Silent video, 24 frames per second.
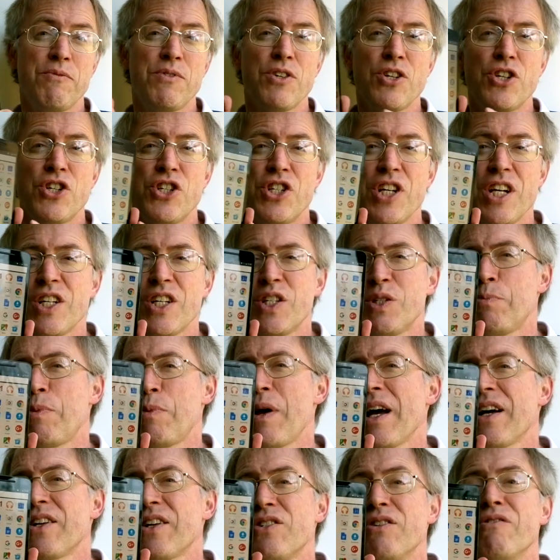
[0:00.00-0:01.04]
the sheer
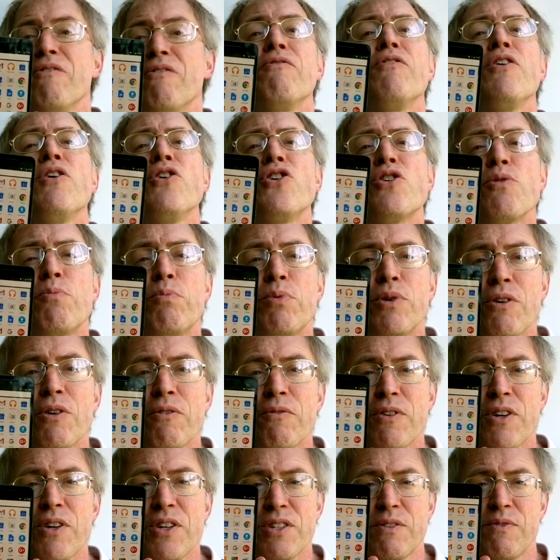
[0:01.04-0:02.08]
specs and future
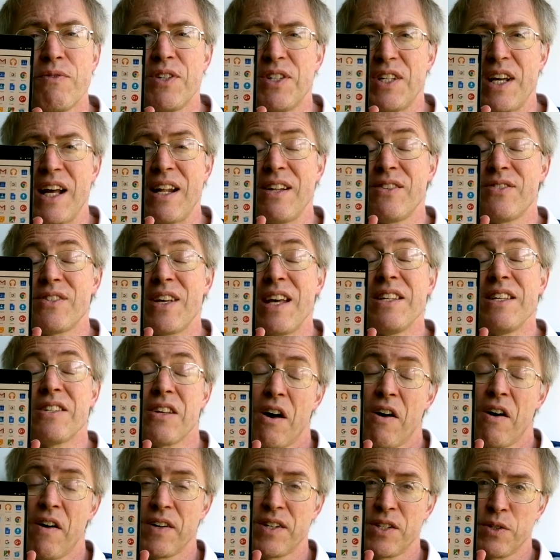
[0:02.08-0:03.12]
proofness of this handset is
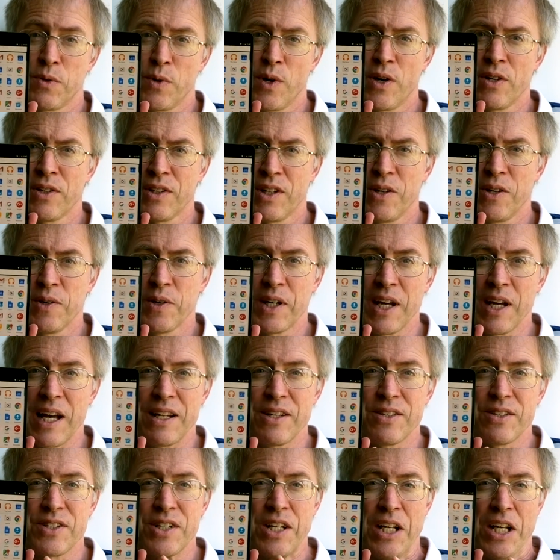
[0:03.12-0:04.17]
hard to argue
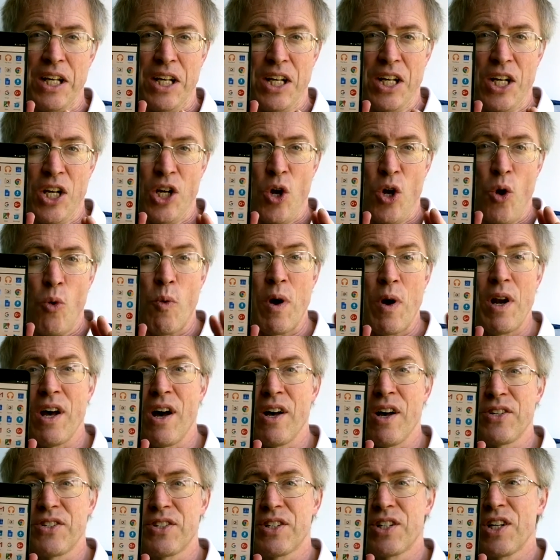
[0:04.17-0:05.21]
against. When
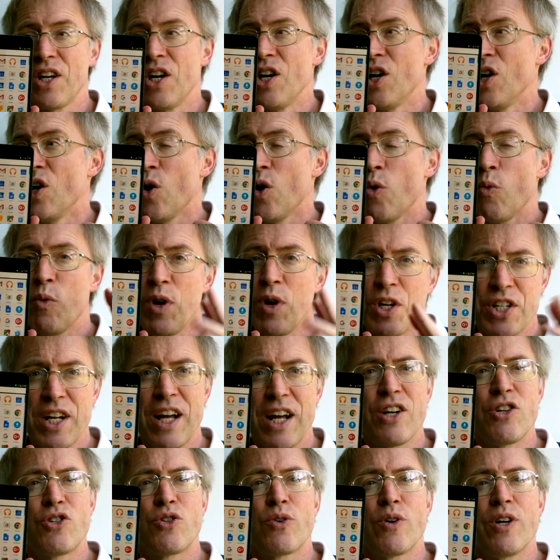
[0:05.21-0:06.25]
asked, which
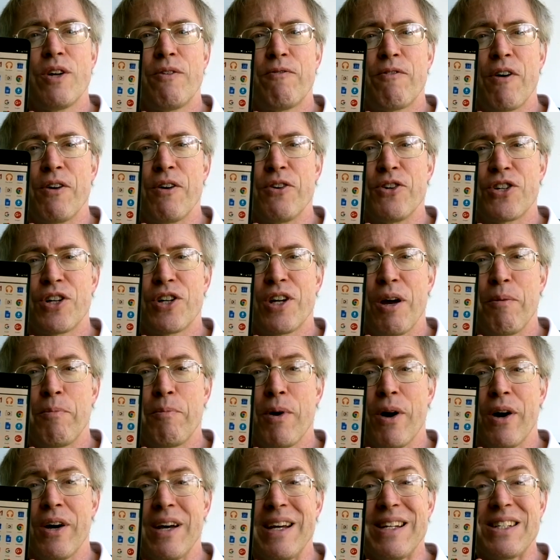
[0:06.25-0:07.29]
Android phone should I
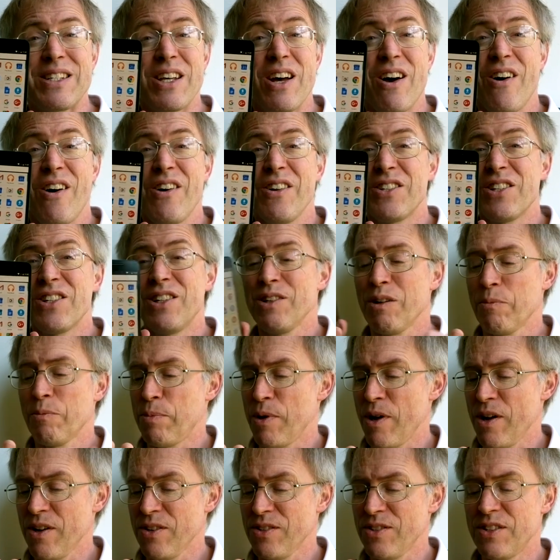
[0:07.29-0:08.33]
buy? It's hard to look
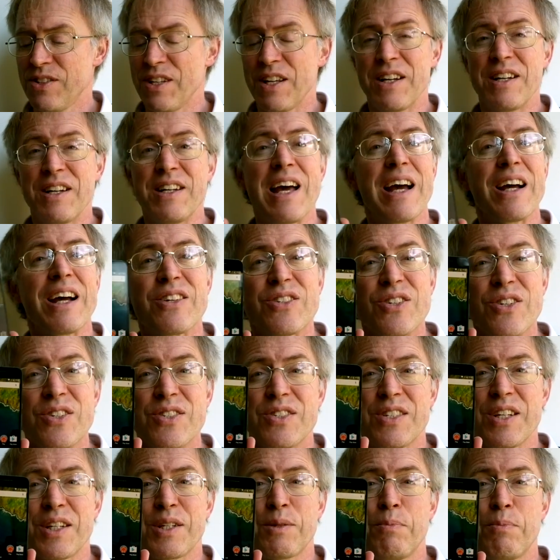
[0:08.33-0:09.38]
past the Nexus
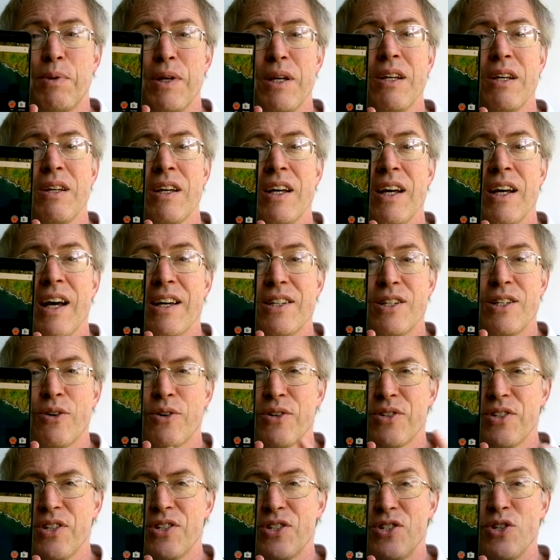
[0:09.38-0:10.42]
6P, as long
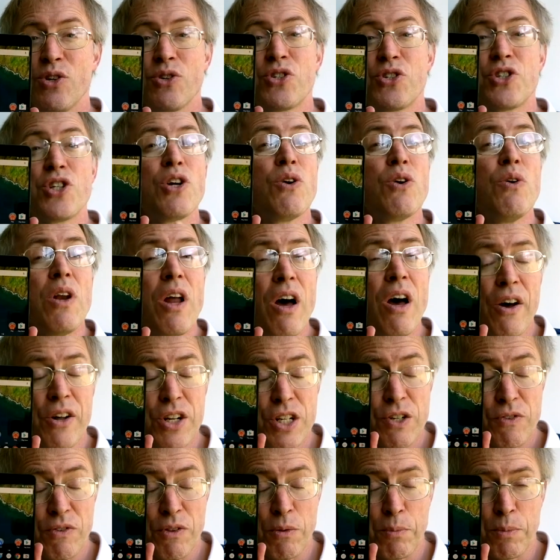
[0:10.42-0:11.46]
as it's not too
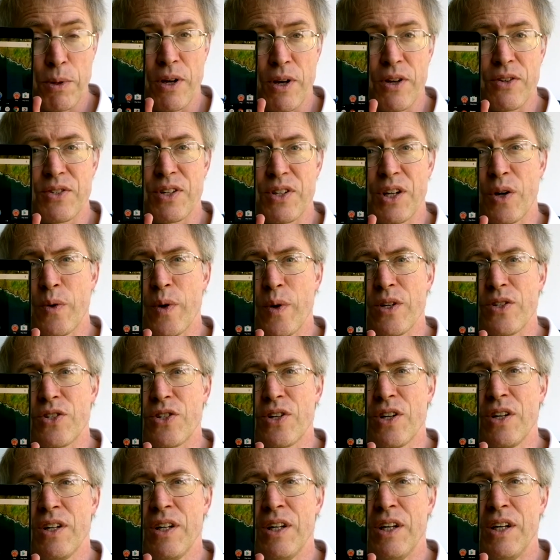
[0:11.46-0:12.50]
large for the person in
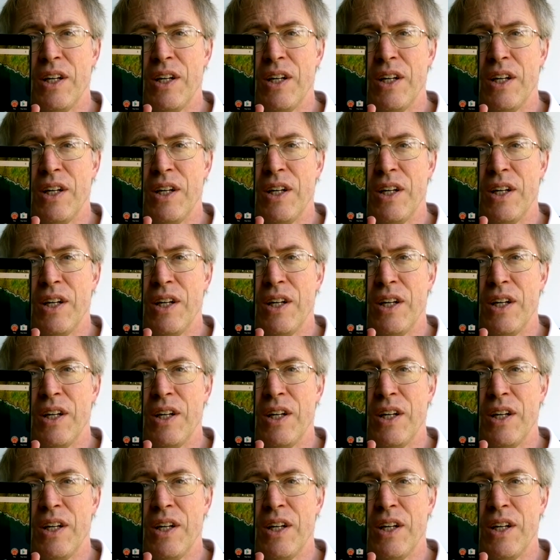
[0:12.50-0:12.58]
question.